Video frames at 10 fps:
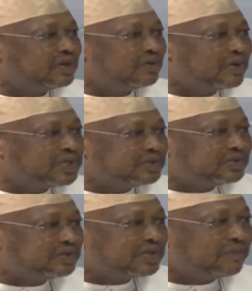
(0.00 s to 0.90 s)
Once
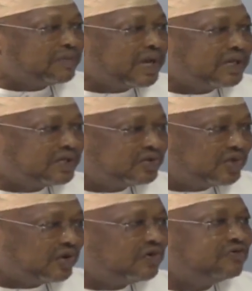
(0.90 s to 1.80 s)
they buy into
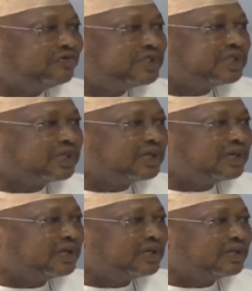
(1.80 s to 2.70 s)
your own vision,
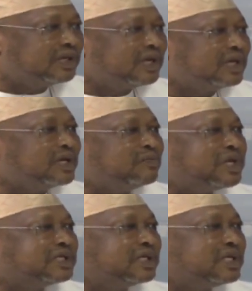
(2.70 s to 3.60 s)
then it
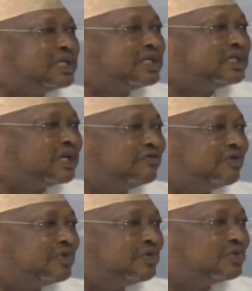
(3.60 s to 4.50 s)
makes it easier
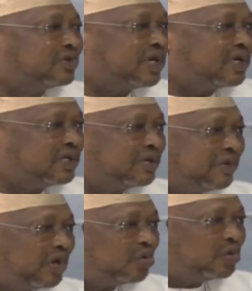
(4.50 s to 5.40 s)
for you to carry them
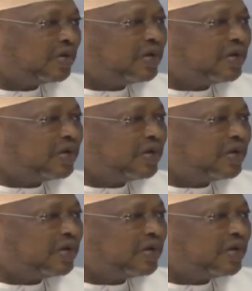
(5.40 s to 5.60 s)
along.